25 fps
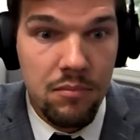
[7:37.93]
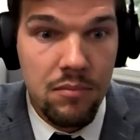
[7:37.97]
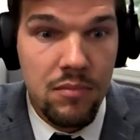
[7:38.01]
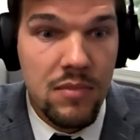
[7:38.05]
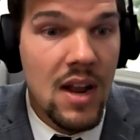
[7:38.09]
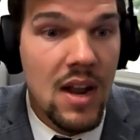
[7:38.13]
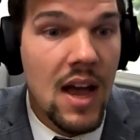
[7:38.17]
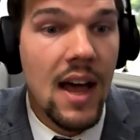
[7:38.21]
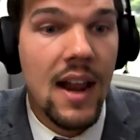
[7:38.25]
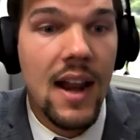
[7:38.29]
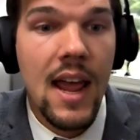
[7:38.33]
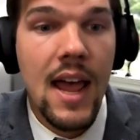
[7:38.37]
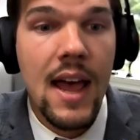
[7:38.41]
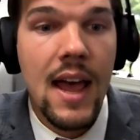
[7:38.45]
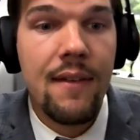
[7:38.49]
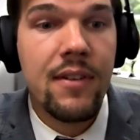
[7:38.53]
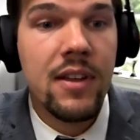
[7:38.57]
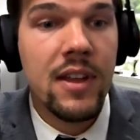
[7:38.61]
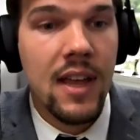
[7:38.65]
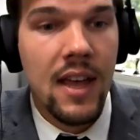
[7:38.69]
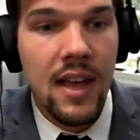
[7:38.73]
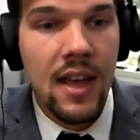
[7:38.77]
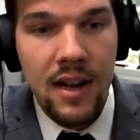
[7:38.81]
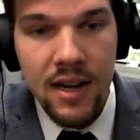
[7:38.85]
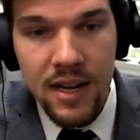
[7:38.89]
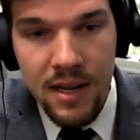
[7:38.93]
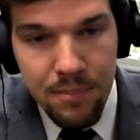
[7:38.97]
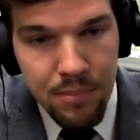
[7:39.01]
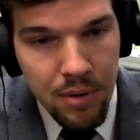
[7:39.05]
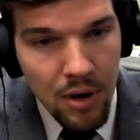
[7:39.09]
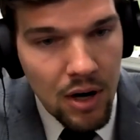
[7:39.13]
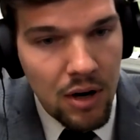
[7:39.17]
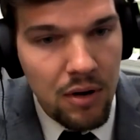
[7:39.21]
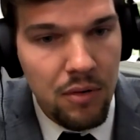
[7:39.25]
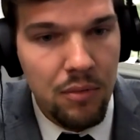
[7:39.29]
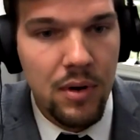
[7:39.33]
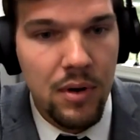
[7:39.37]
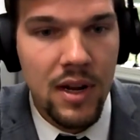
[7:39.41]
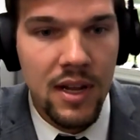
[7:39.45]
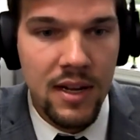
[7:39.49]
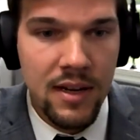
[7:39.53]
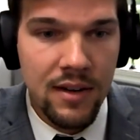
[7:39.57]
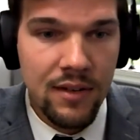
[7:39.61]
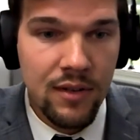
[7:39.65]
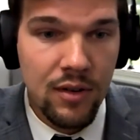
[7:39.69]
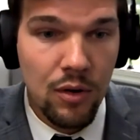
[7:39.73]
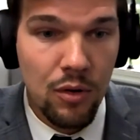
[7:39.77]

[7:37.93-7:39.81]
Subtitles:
not having any par rate.